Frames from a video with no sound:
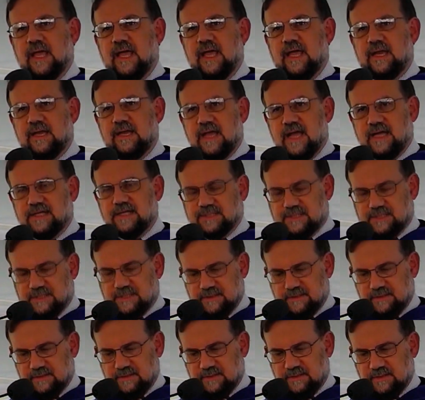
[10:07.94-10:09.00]
And yet,
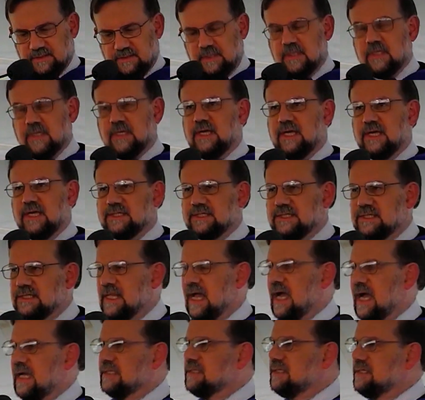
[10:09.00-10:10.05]
it's
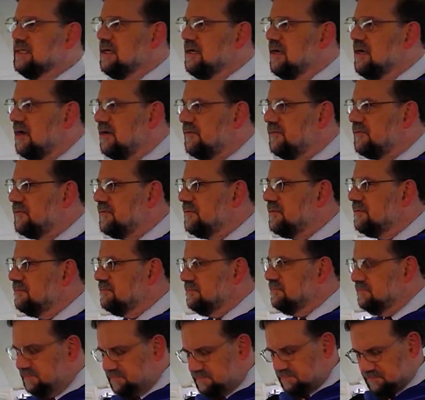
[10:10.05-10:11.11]
not enough.
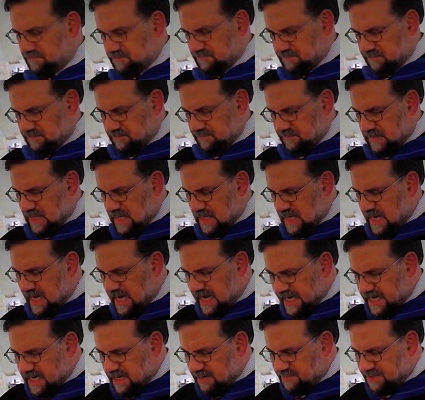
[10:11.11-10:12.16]

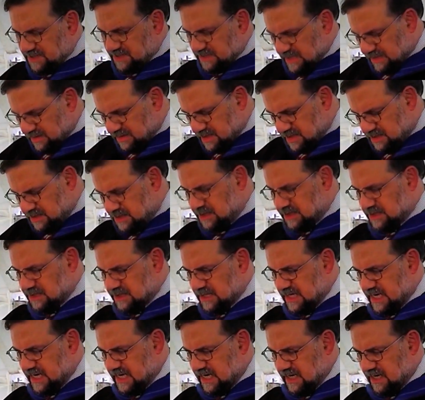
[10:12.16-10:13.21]
I am sorry to
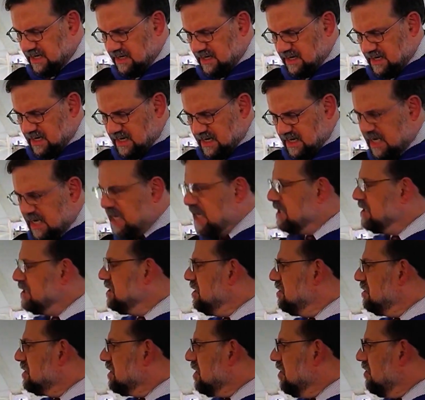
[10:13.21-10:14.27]
say,
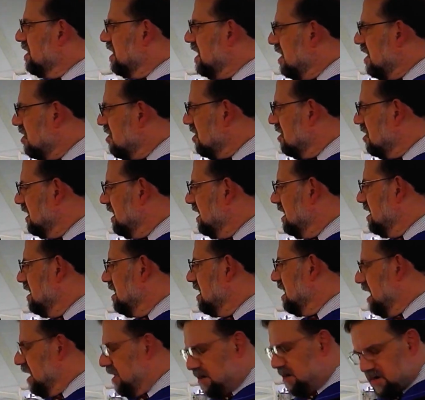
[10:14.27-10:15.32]
as you so eagerly
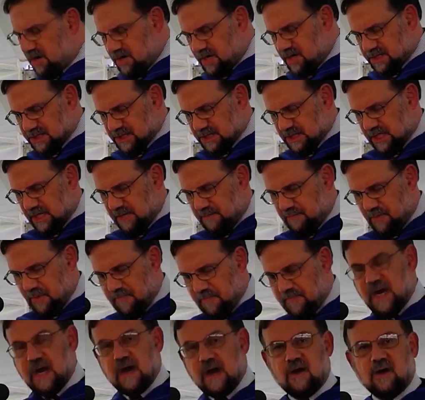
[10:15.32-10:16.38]
and earnestly
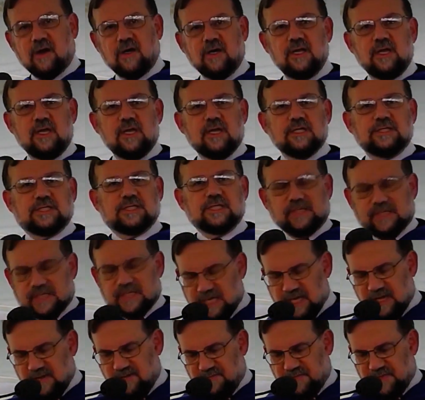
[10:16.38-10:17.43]
prepare to
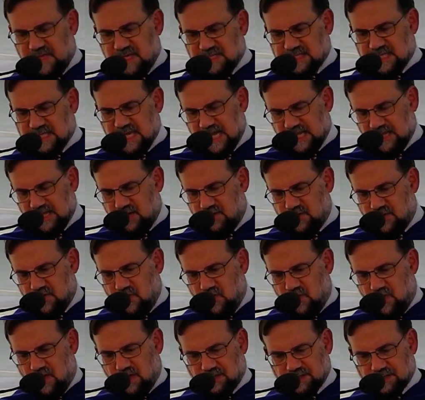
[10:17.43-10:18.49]
leave these hallowed
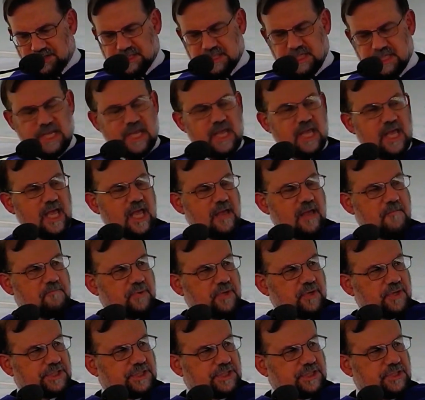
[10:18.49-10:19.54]
halls and
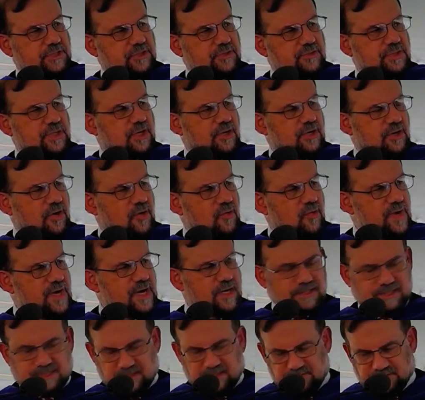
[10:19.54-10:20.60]
pursue your
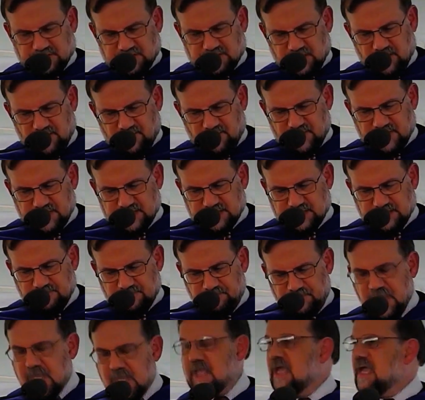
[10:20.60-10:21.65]
careers of service,
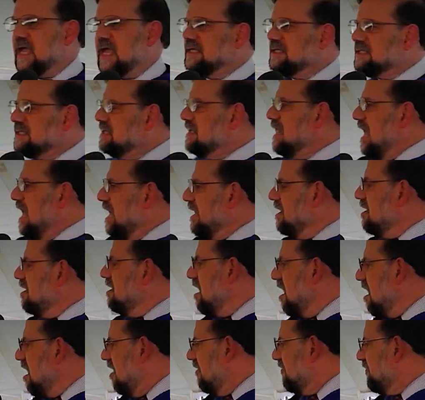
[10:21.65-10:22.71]
it's not
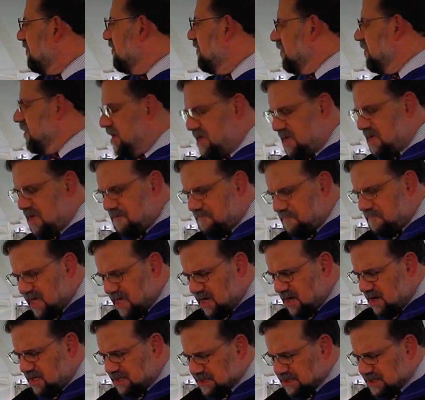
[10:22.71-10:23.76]
enough,
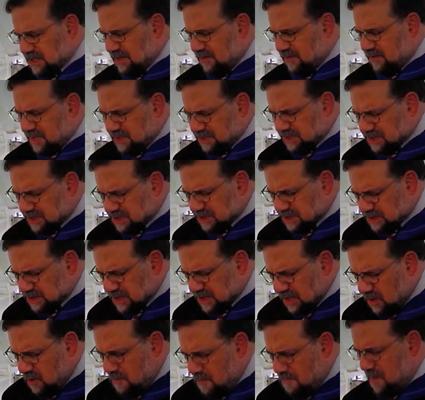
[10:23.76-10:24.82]
because there is
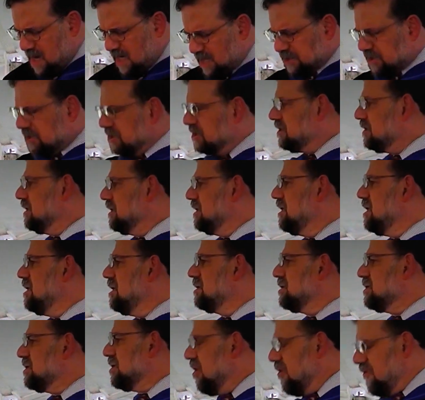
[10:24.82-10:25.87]
so much,
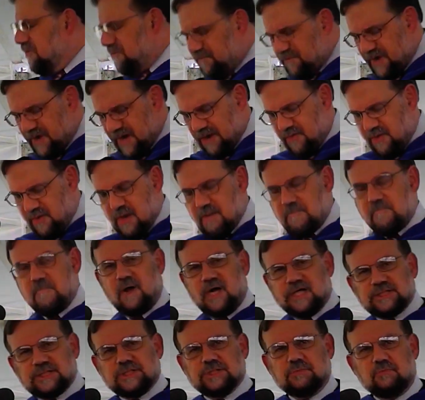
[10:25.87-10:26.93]
so very
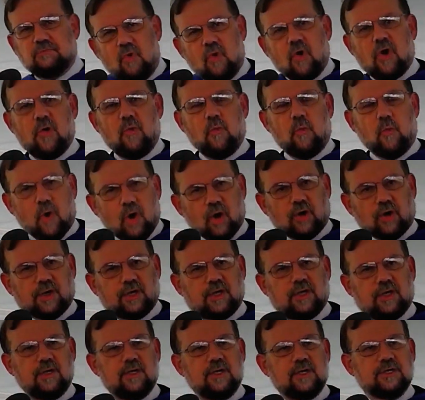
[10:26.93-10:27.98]
much more
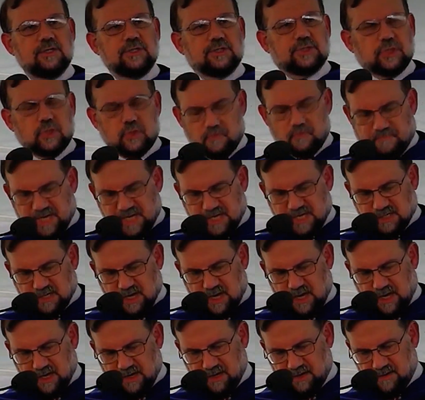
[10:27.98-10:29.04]
work to be
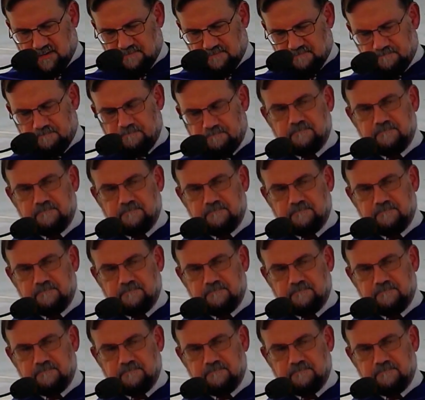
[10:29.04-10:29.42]
done.